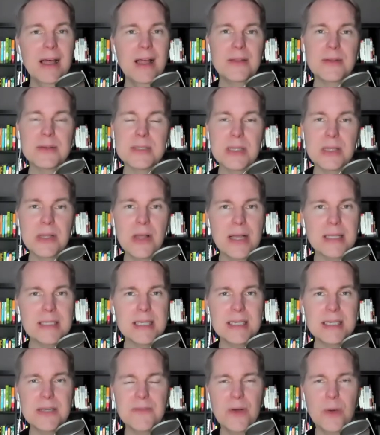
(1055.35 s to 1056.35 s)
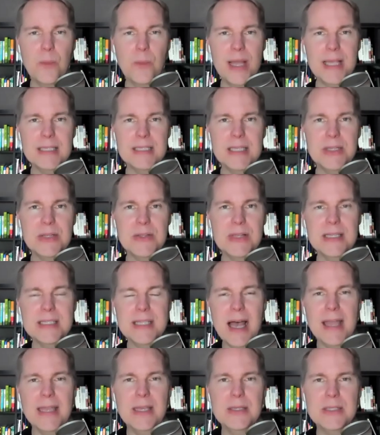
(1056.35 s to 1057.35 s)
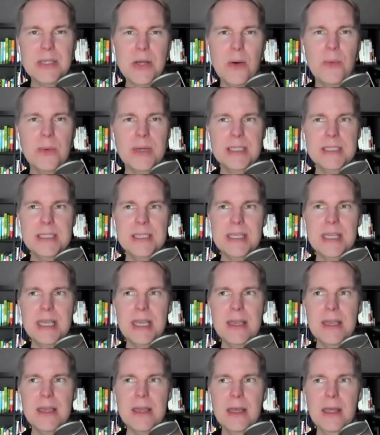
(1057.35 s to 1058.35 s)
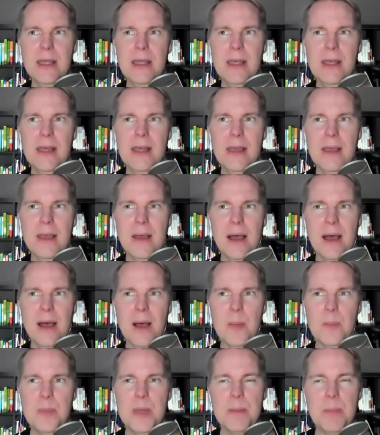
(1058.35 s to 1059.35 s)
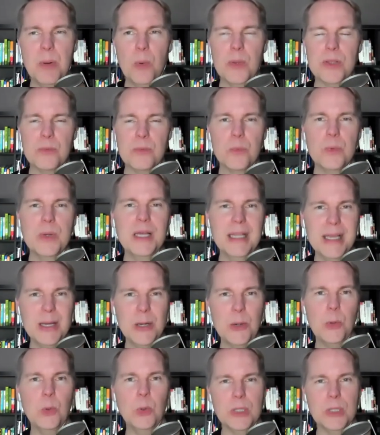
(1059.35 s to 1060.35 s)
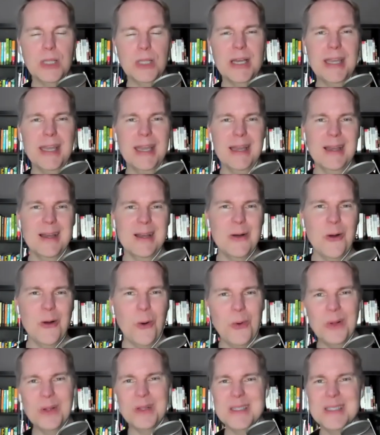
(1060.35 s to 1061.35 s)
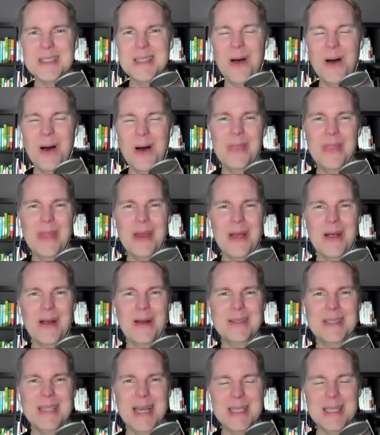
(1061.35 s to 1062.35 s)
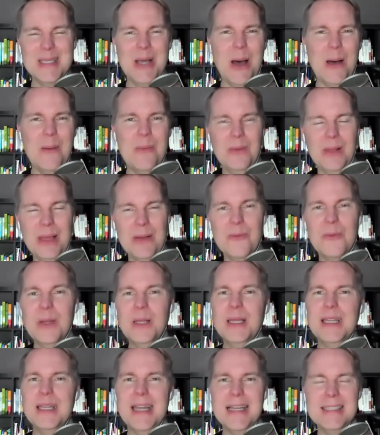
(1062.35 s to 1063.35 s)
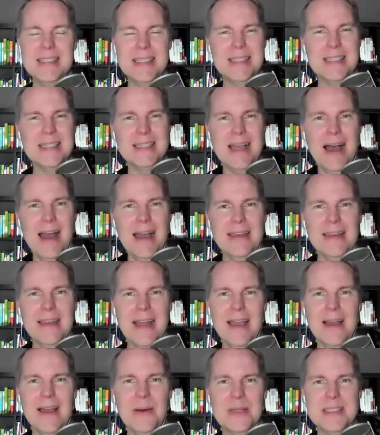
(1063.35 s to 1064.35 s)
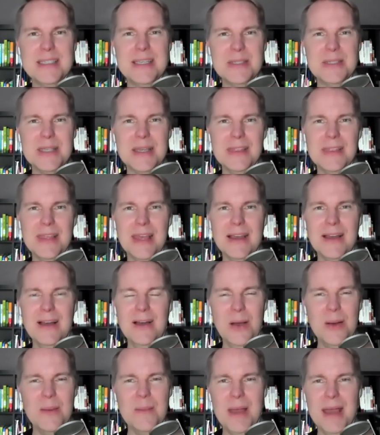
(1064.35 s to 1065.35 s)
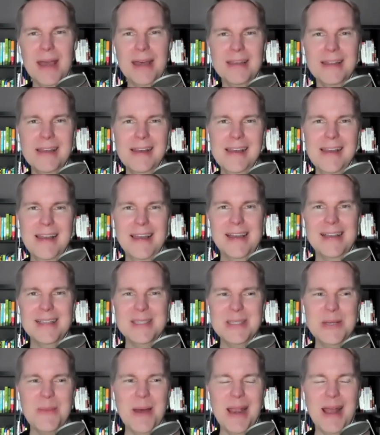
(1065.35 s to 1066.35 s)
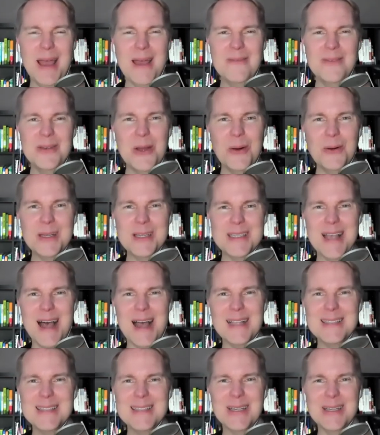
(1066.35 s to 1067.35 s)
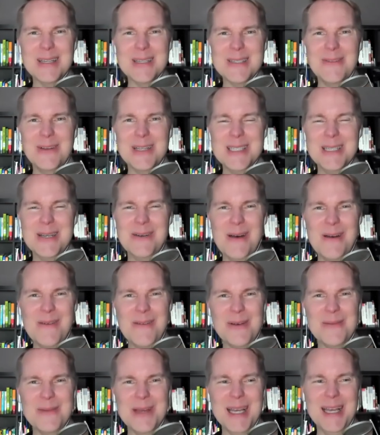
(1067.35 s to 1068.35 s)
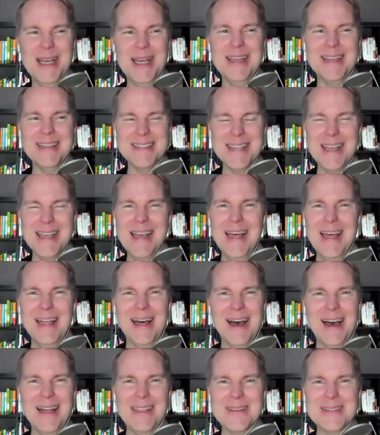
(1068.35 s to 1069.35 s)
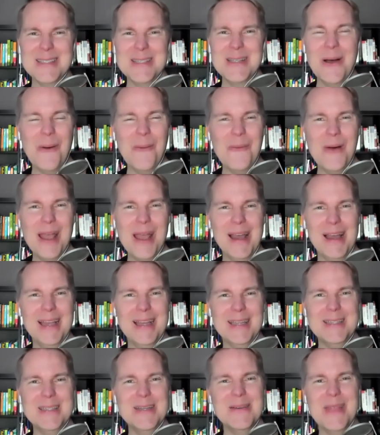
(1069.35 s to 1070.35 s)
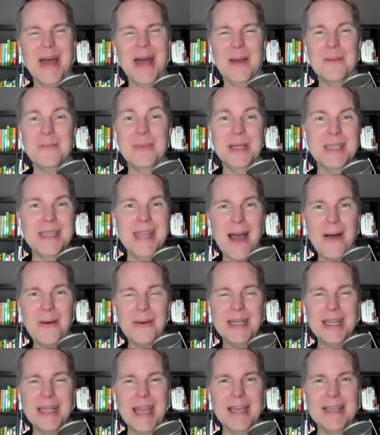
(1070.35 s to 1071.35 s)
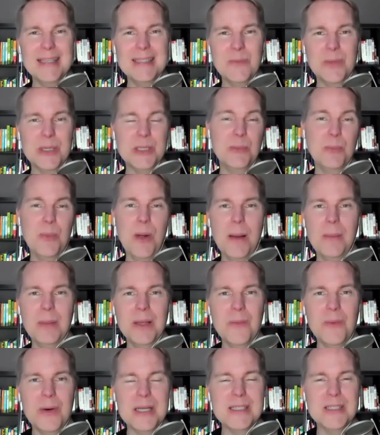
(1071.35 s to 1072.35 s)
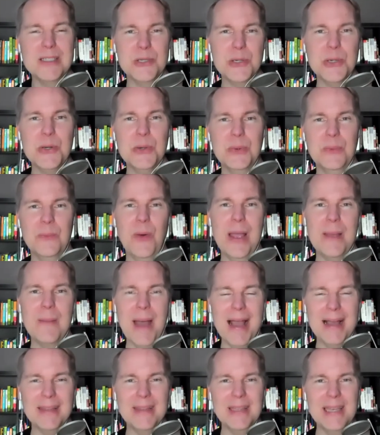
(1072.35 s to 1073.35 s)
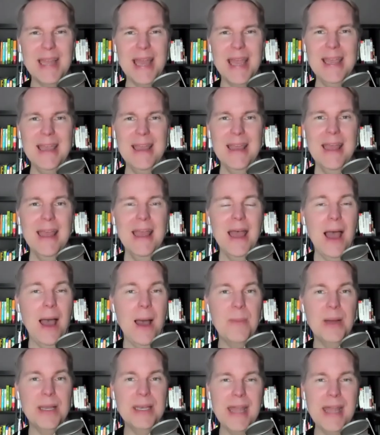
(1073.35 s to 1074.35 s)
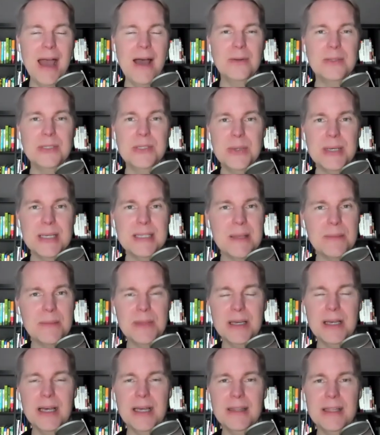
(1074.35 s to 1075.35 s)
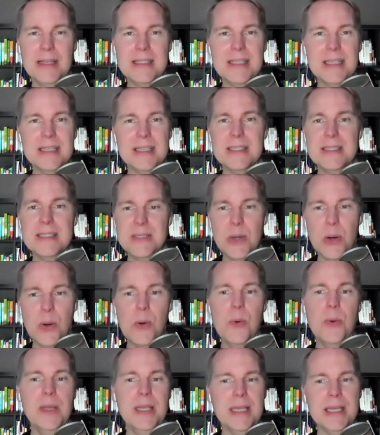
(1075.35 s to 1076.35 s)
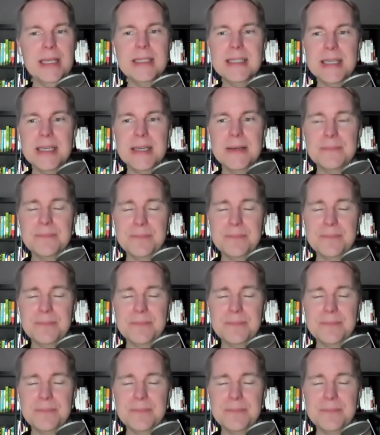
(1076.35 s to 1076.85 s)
There's lots of different ways to do this. I used to always see people with really cool looking goals on their desktop, or like really nicely designed. And I always used to think, oh man, it's too bad I have no design skills whatsoever, because there's no way I could do that. But nowadays, which probably was true way back in the day, but now doing something like this is so easy.